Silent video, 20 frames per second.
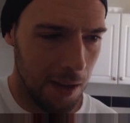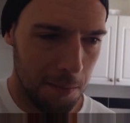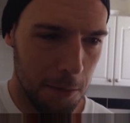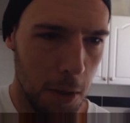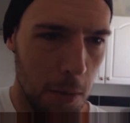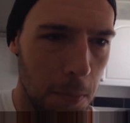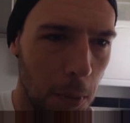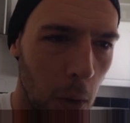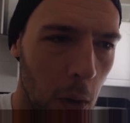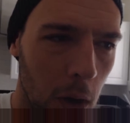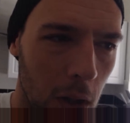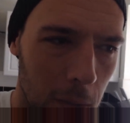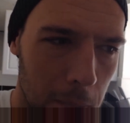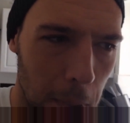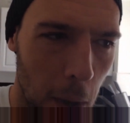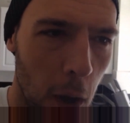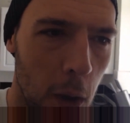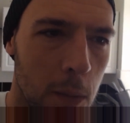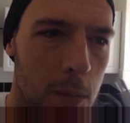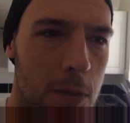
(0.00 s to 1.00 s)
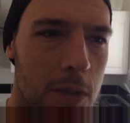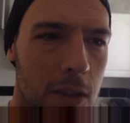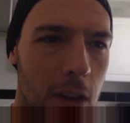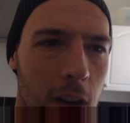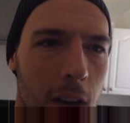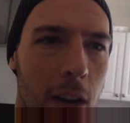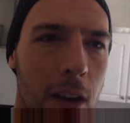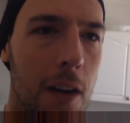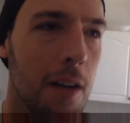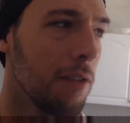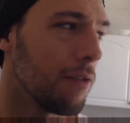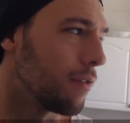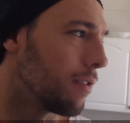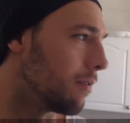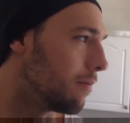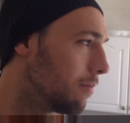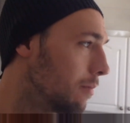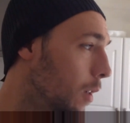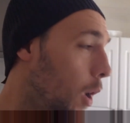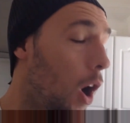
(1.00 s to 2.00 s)
you boil bones
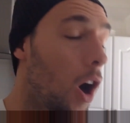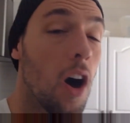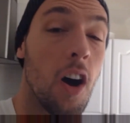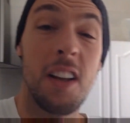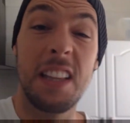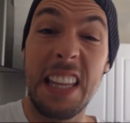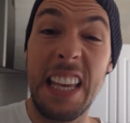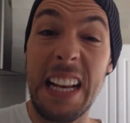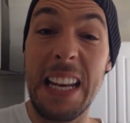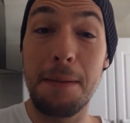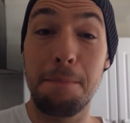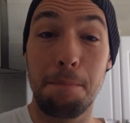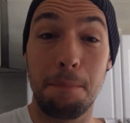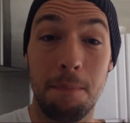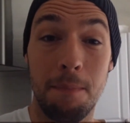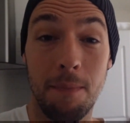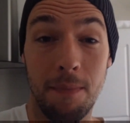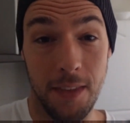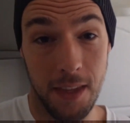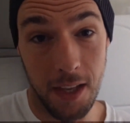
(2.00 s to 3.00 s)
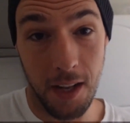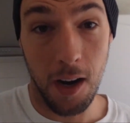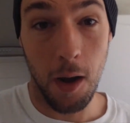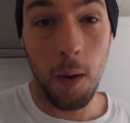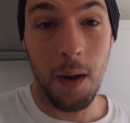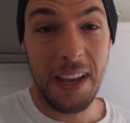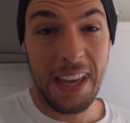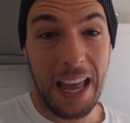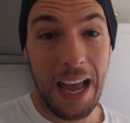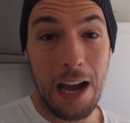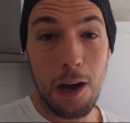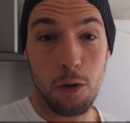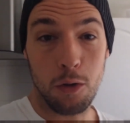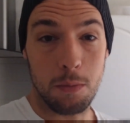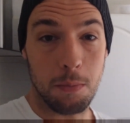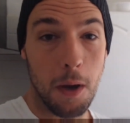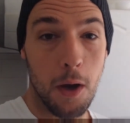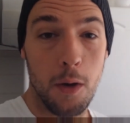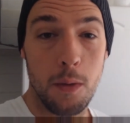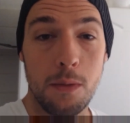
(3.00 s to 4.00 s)
of, ideally, a
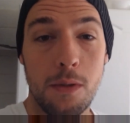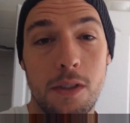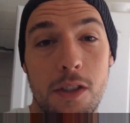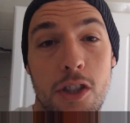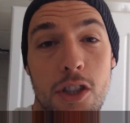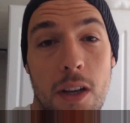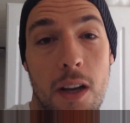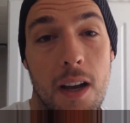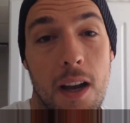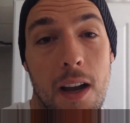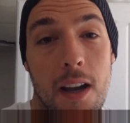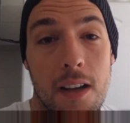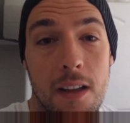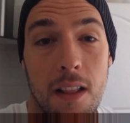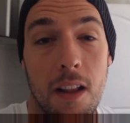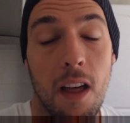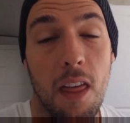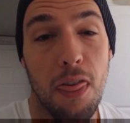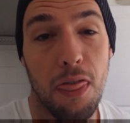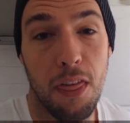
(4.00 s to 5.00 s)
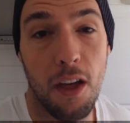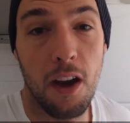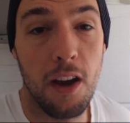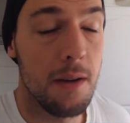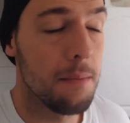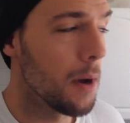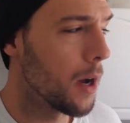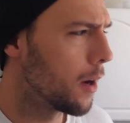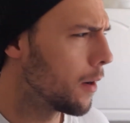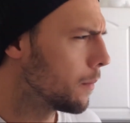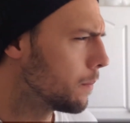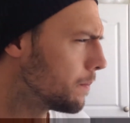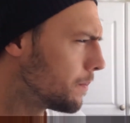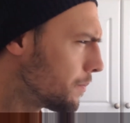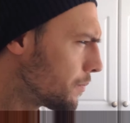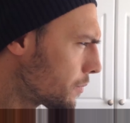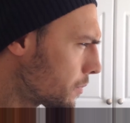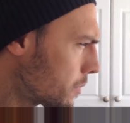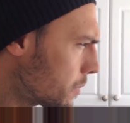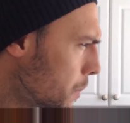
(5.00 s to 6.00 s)
cow's bones, like a thigh bone,
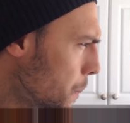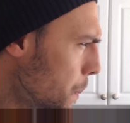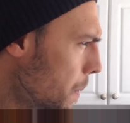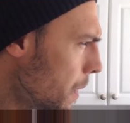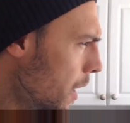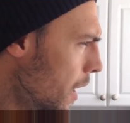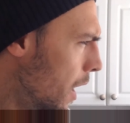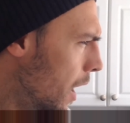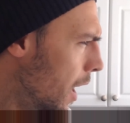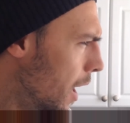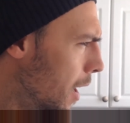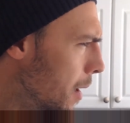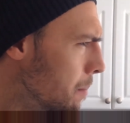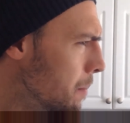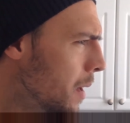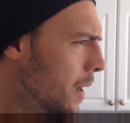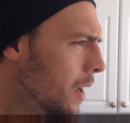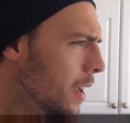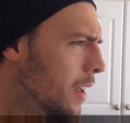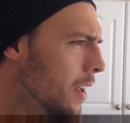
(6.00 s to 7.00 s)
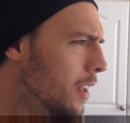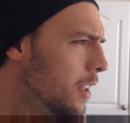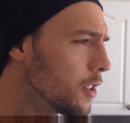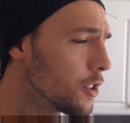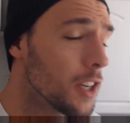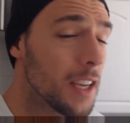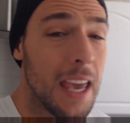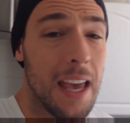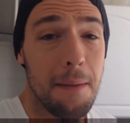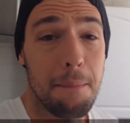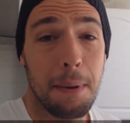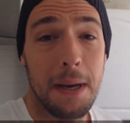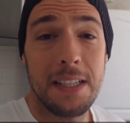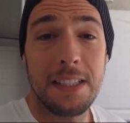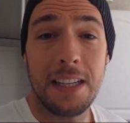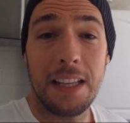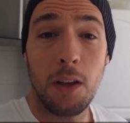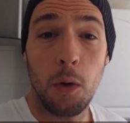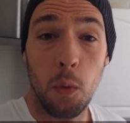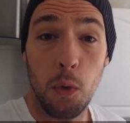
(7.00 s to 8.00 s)
to get
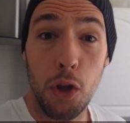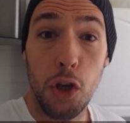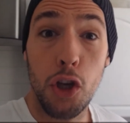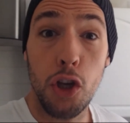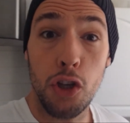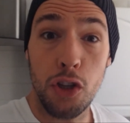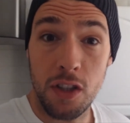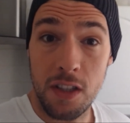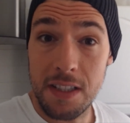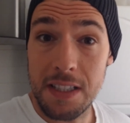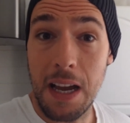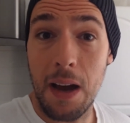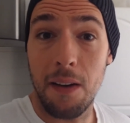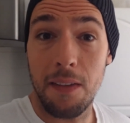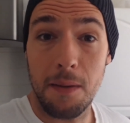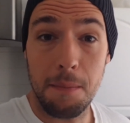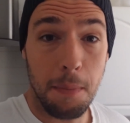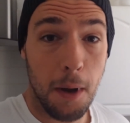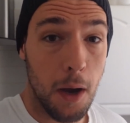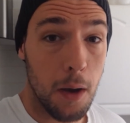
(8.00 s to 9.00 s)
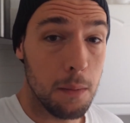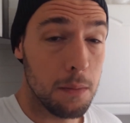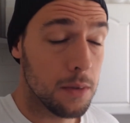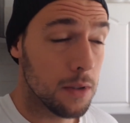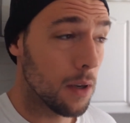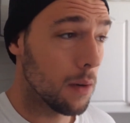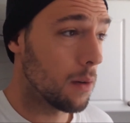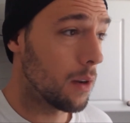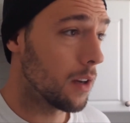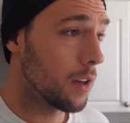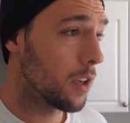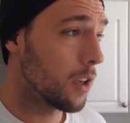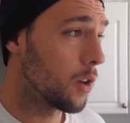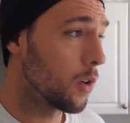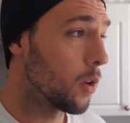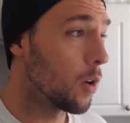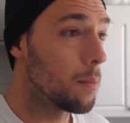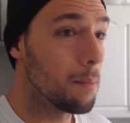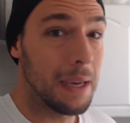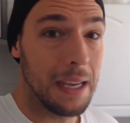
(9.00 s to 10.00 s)
basically all the goodness out of the bone, so like
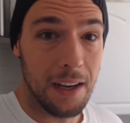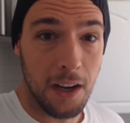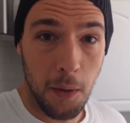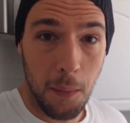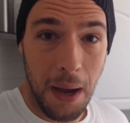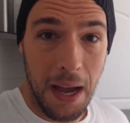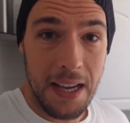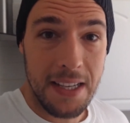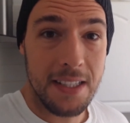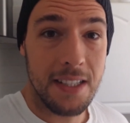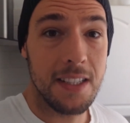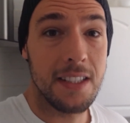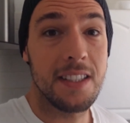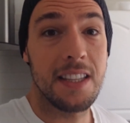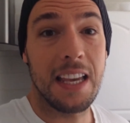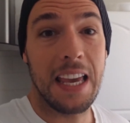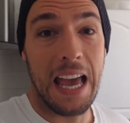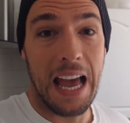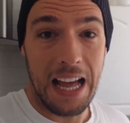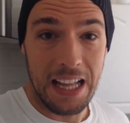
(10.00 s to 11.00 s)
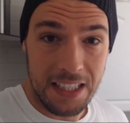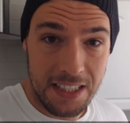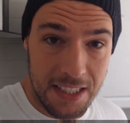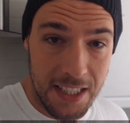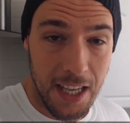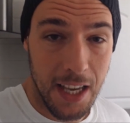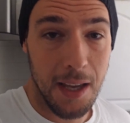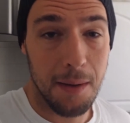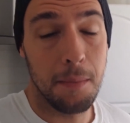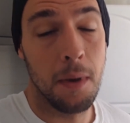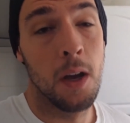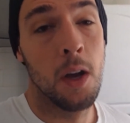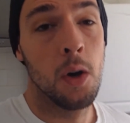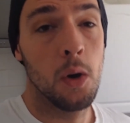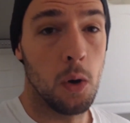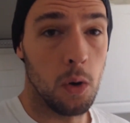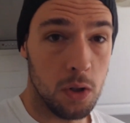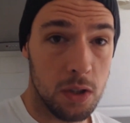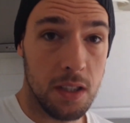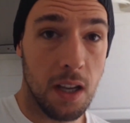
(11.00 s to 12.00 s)
your amino acids, the calcium,
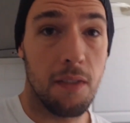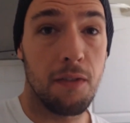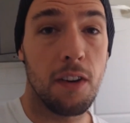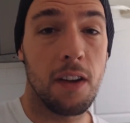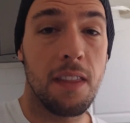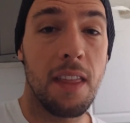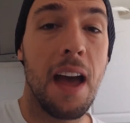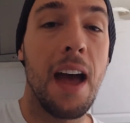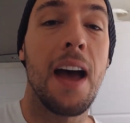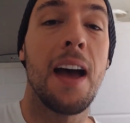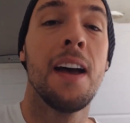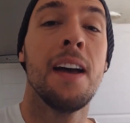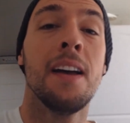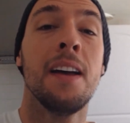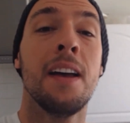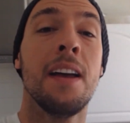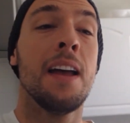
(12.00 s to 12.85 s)
all stuff like that.